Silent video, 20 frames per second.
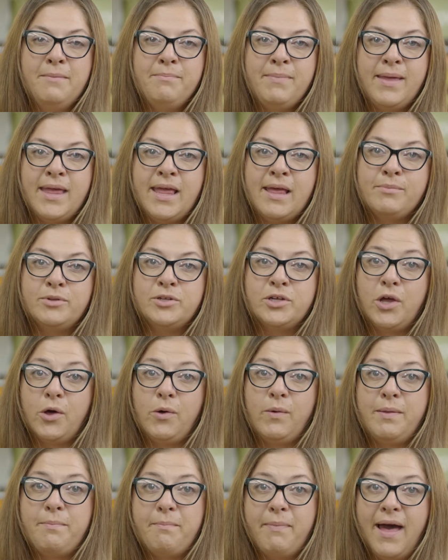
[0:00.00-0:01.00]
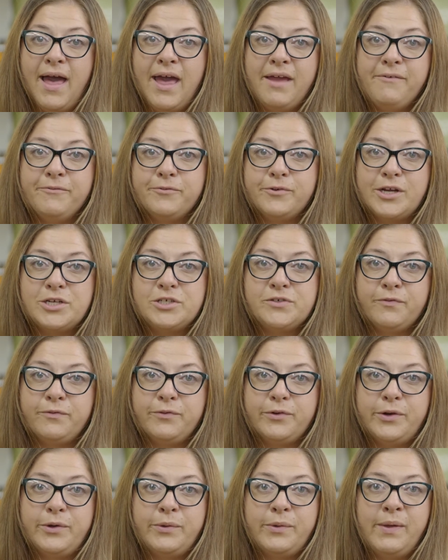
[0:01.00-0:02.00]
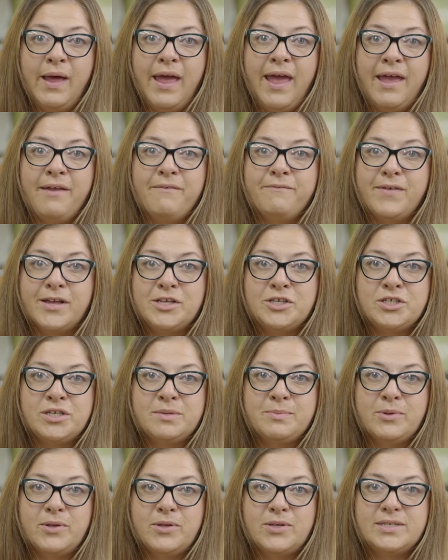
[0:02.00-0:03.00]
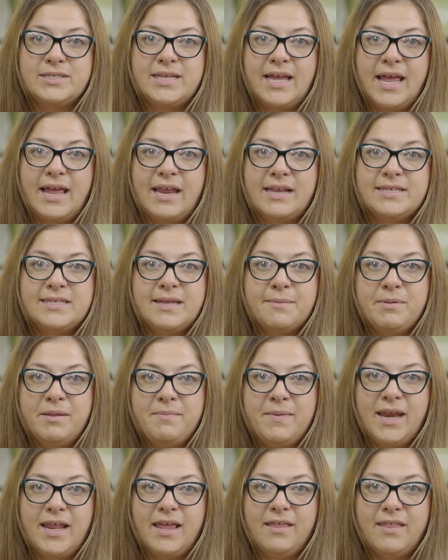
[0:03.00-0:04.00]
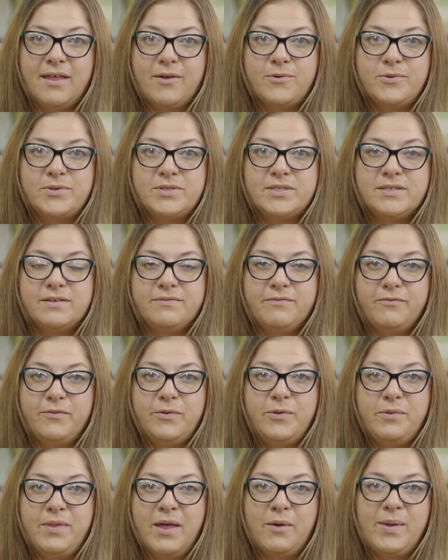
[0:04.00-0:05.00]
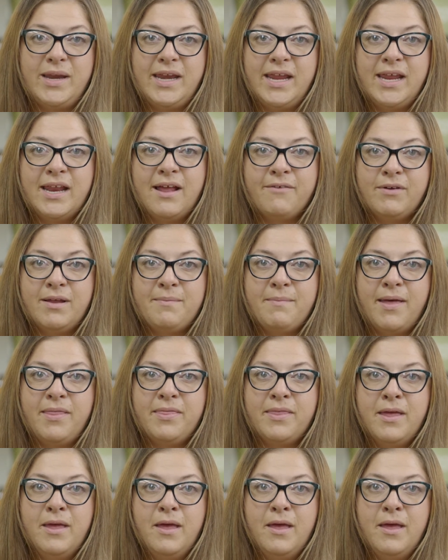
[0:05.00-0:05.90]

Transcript: being able to go and buy fresh fruit and vegetables and supplementing those food that we need every month,